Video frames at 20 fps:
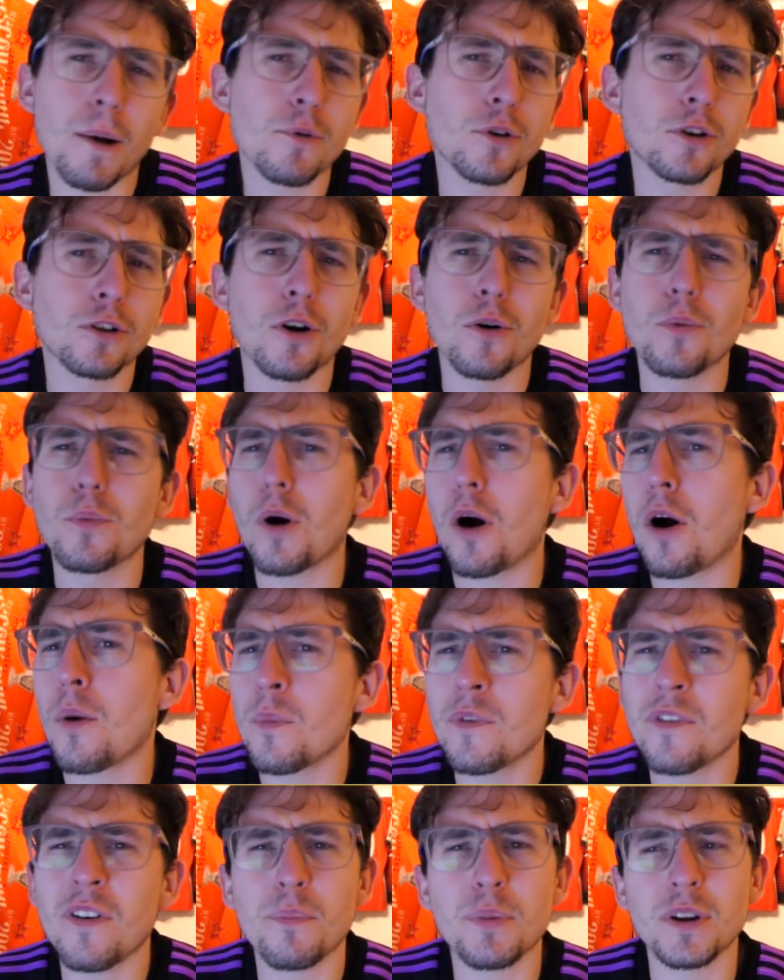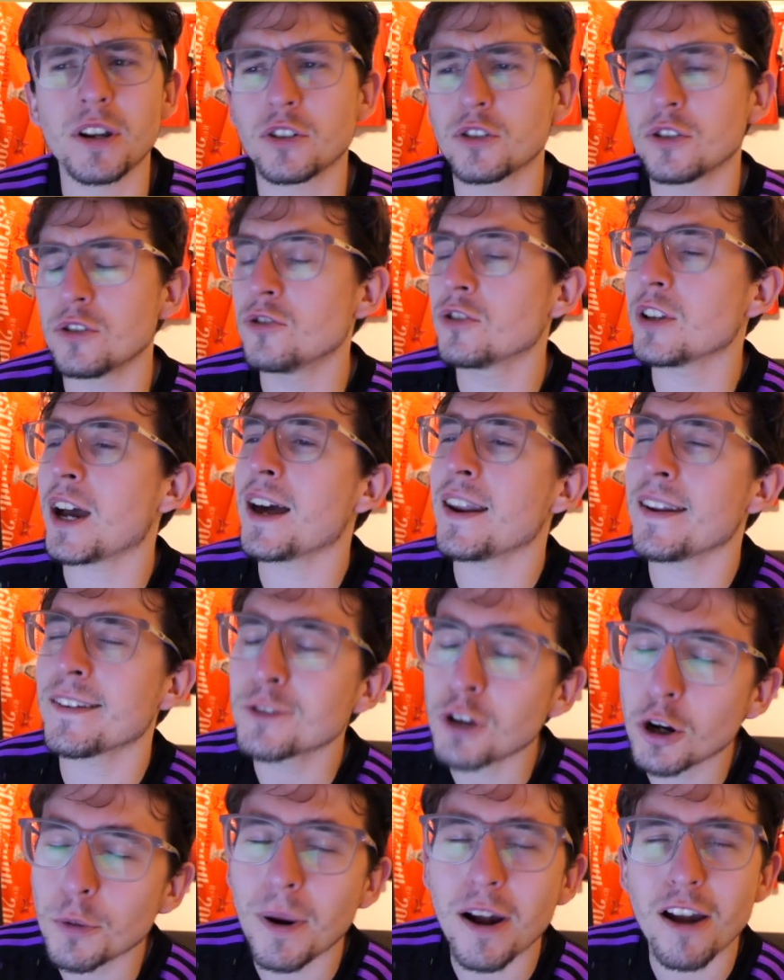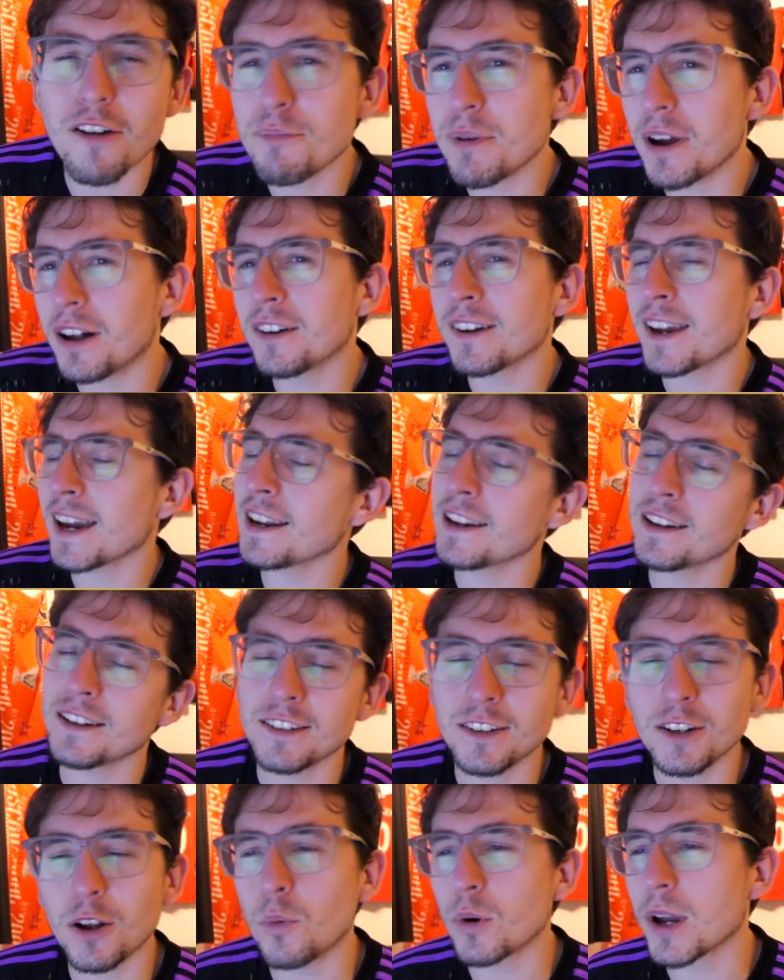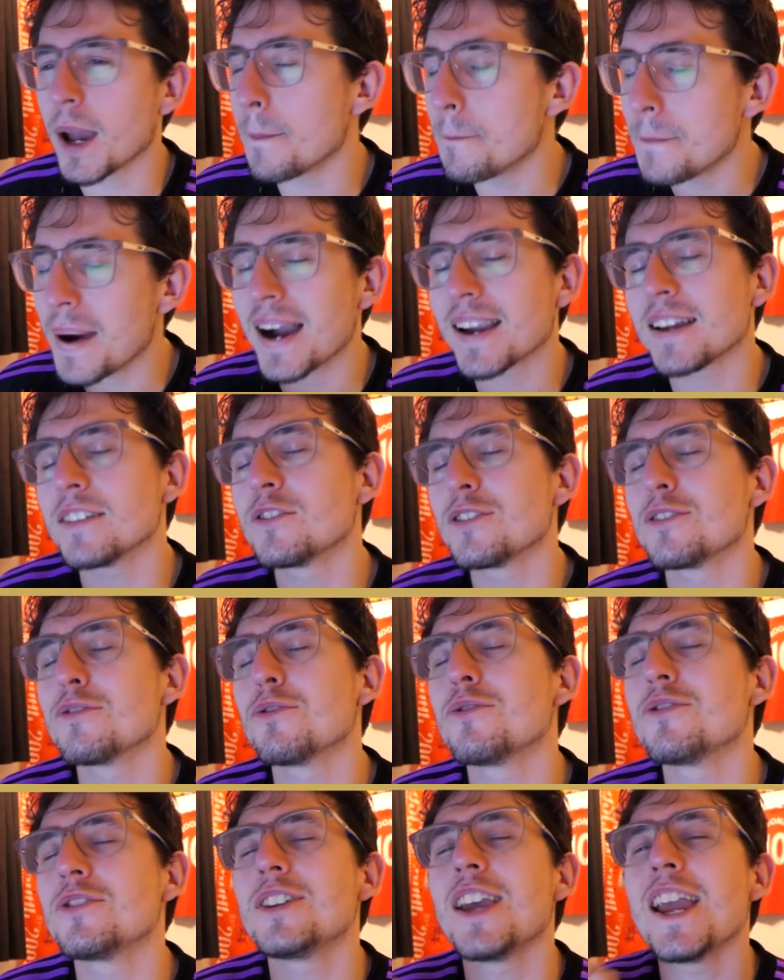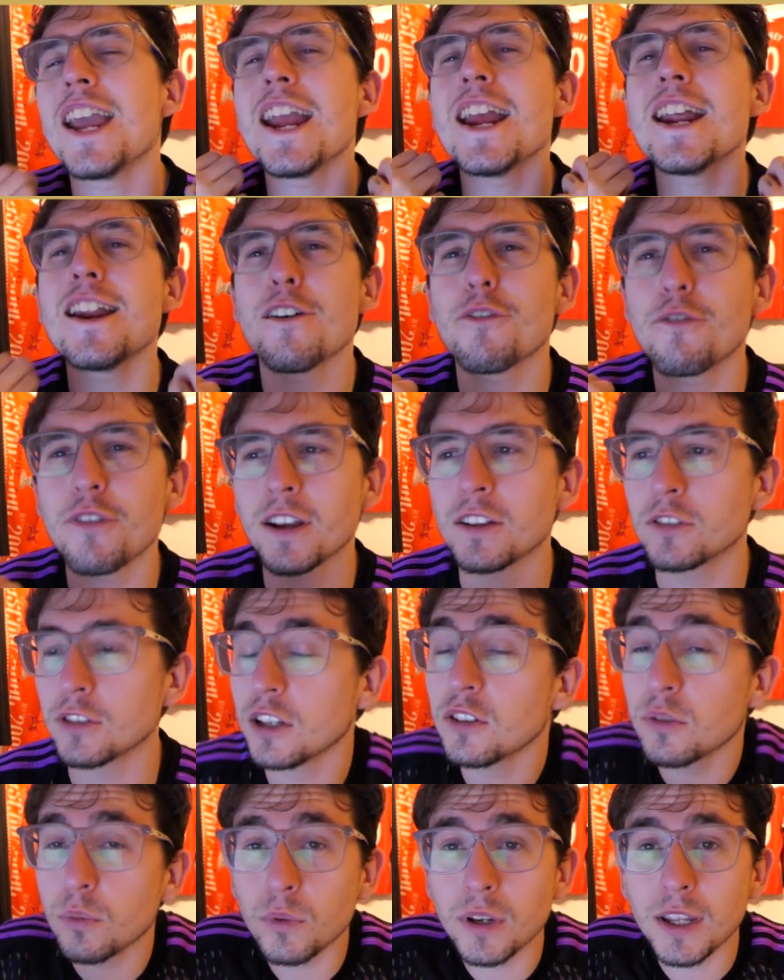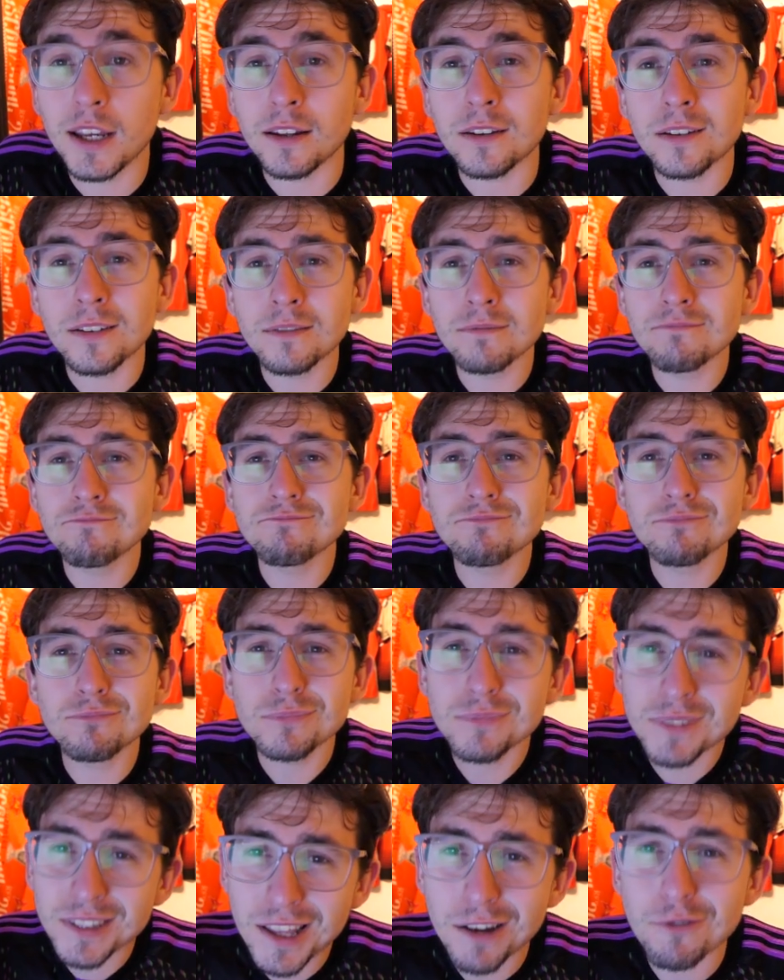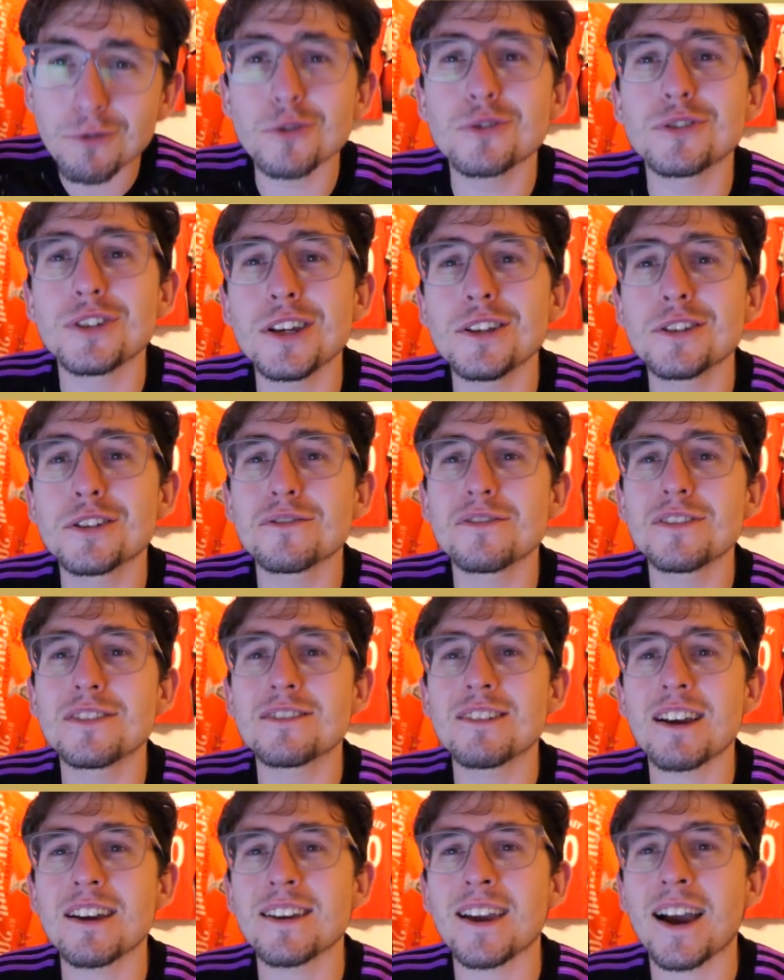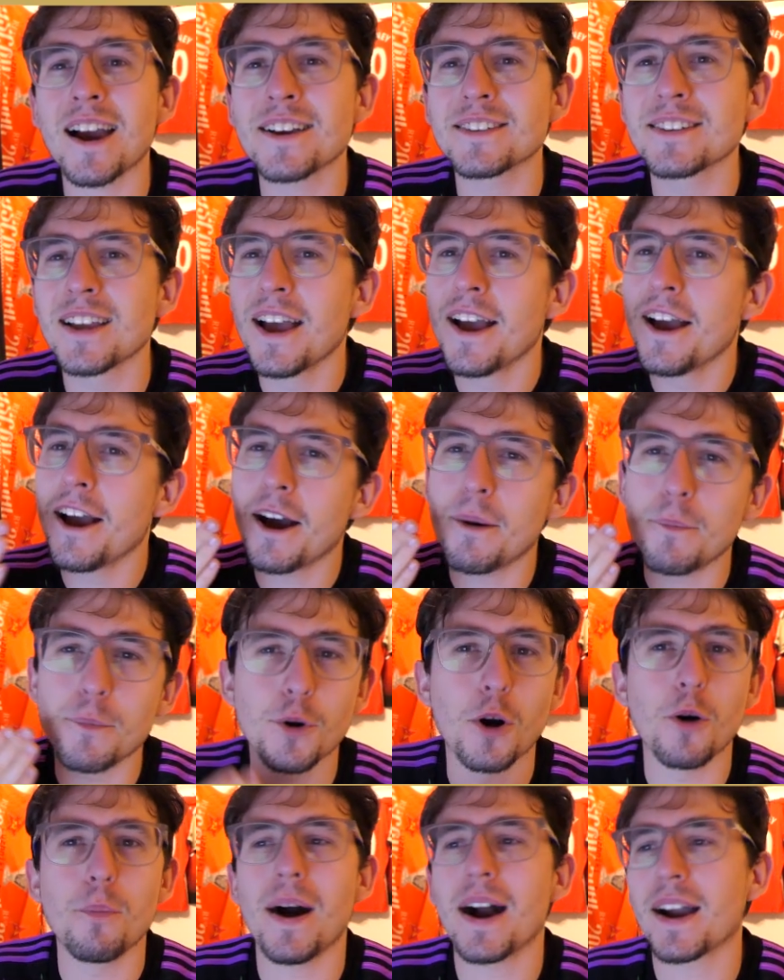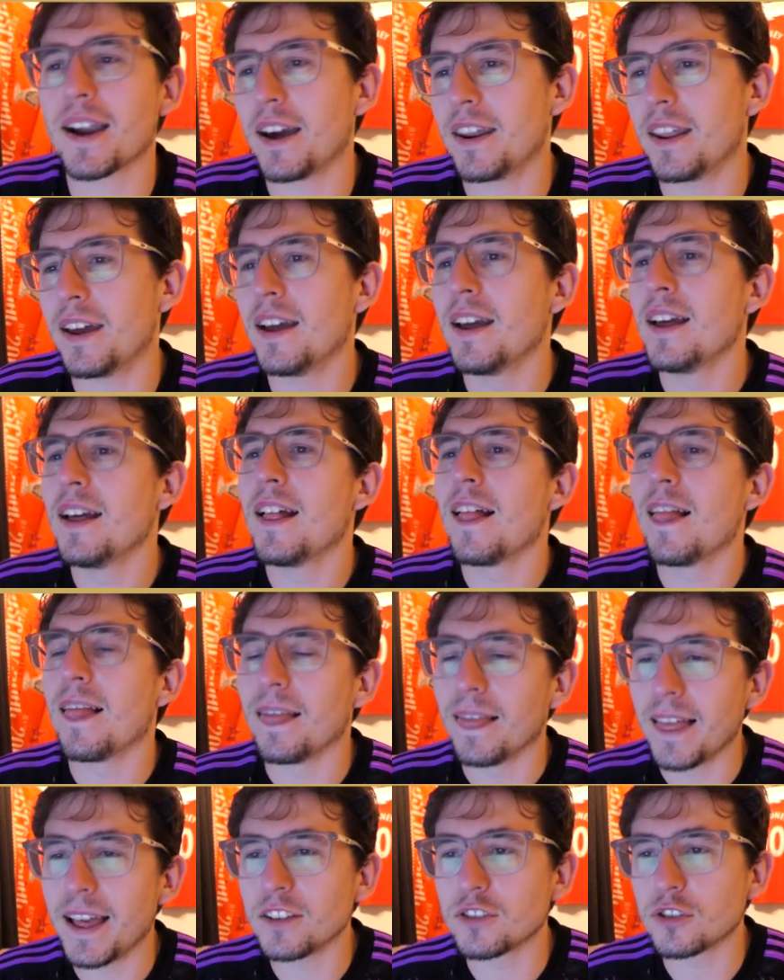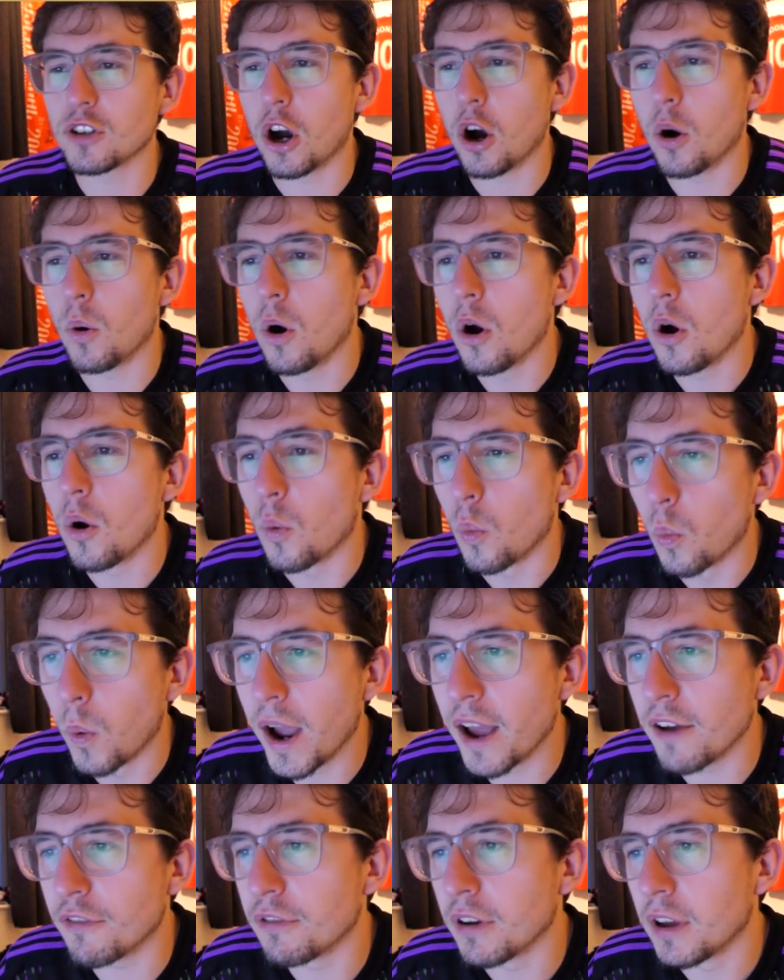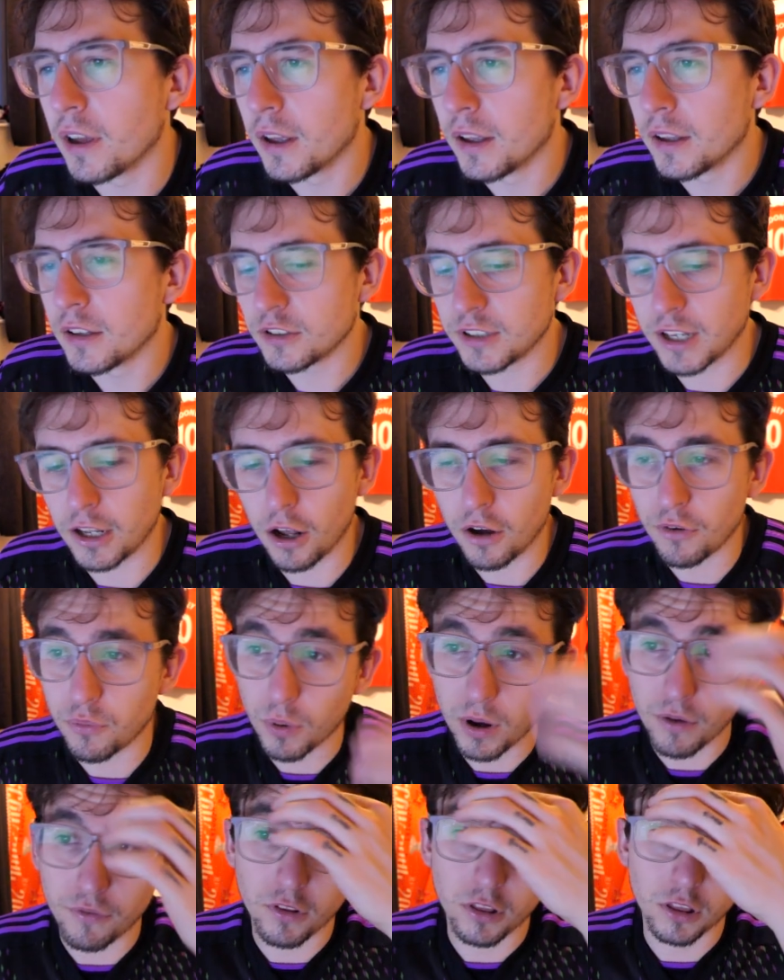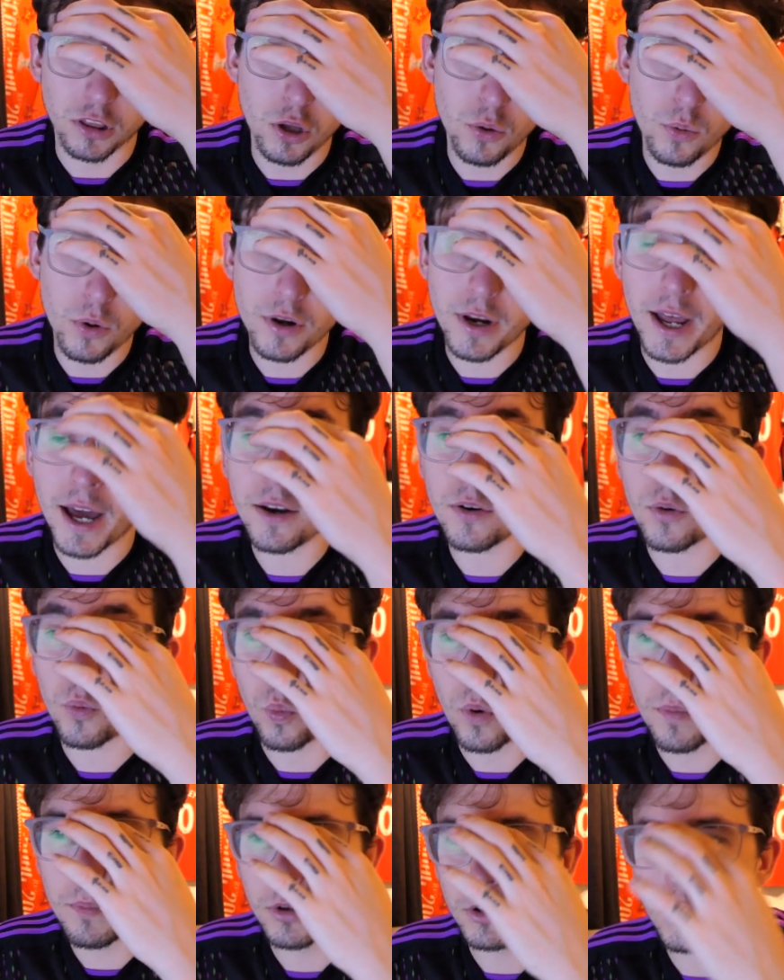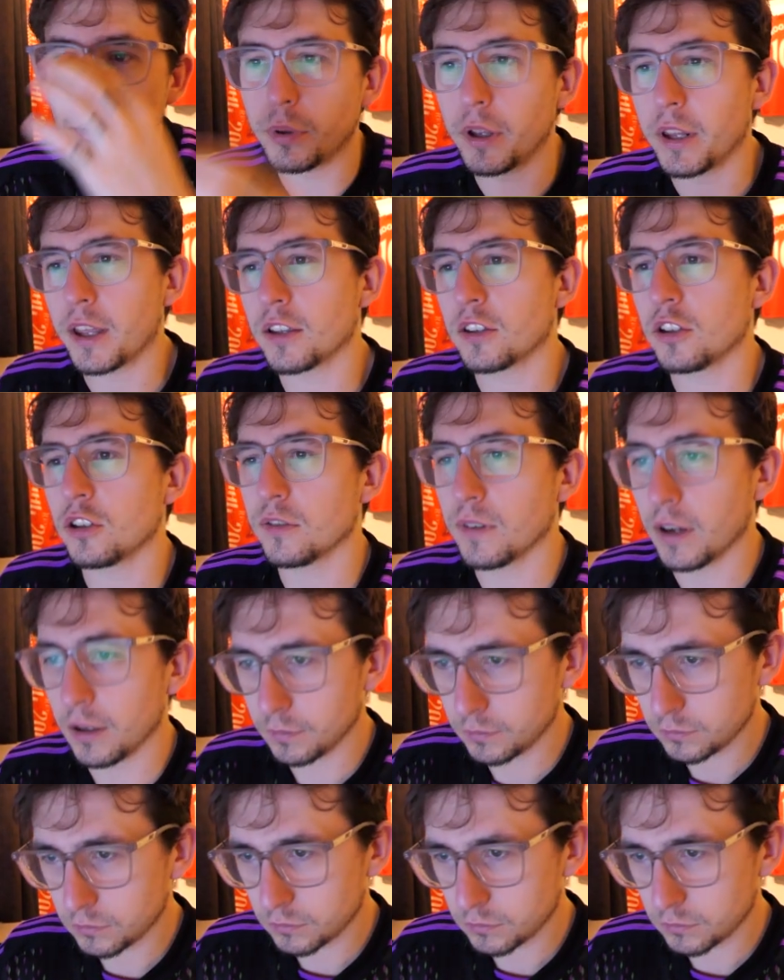We're going to go on with our predictions and talk about FPL again, and we'll get back into the routine of things. That's what we need. We need that routine to reset, guys, and we'll go back at it. Let's go with starting off with Luton and Wimbledon playing against each other.